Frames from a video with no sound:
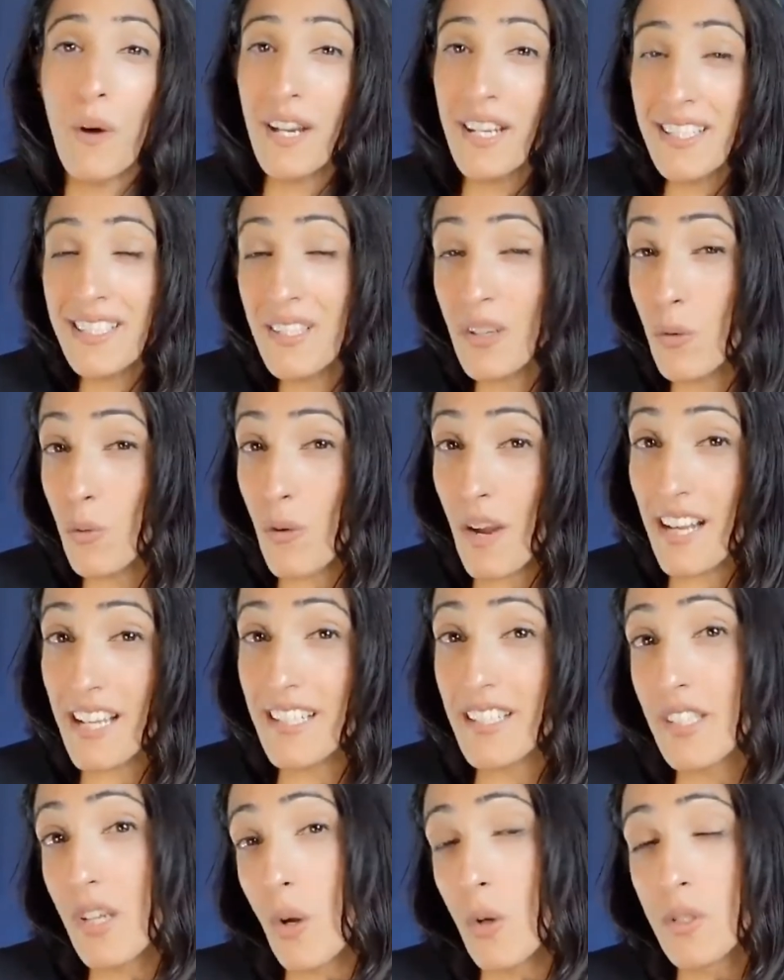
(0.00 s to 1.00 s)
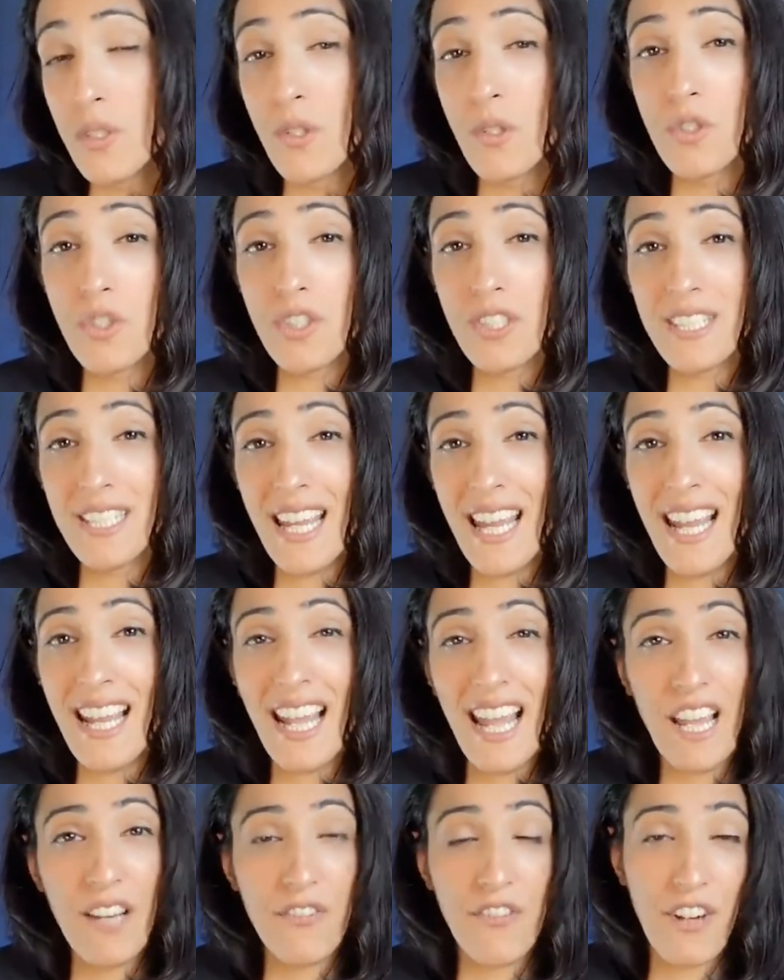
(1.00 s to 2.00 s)
What is the right dose you should
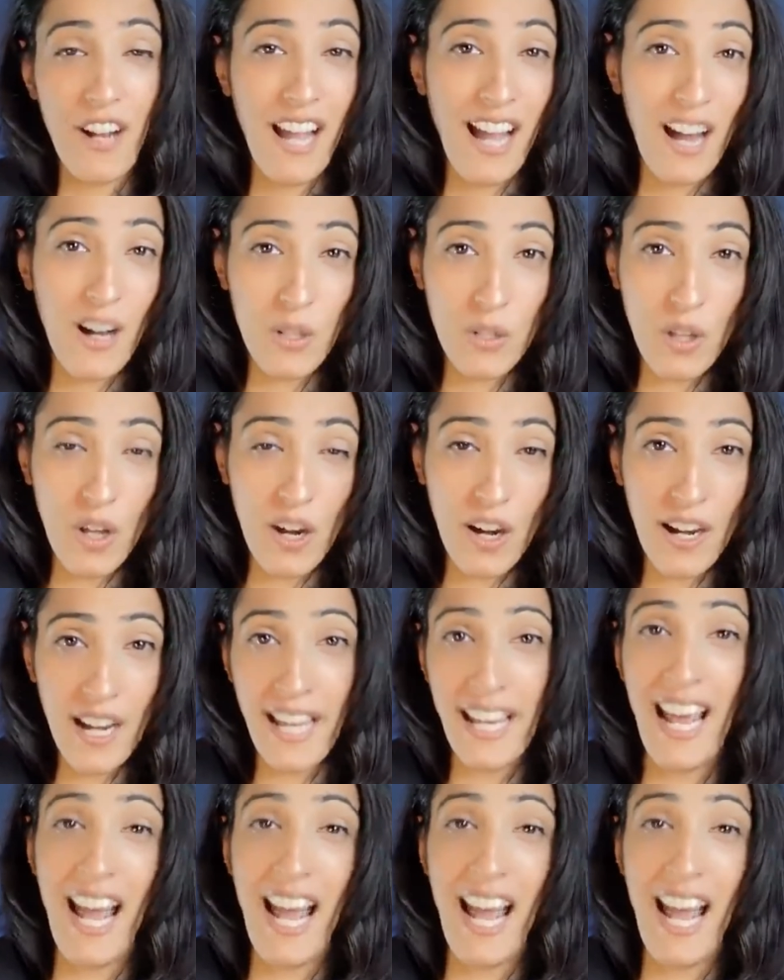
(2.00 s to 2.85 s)
take and for how long,